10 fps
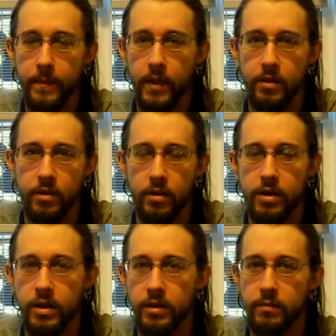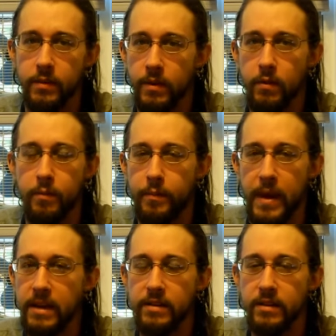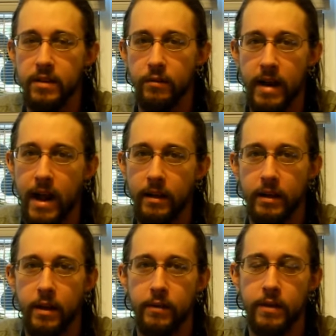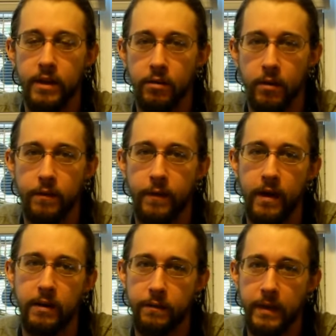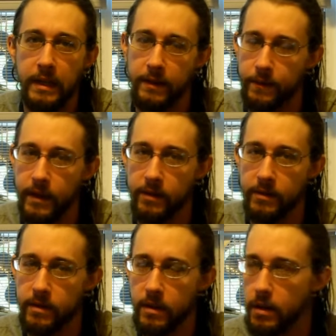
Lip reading: assertions with no basis in reality other than your own fucking feely-feels.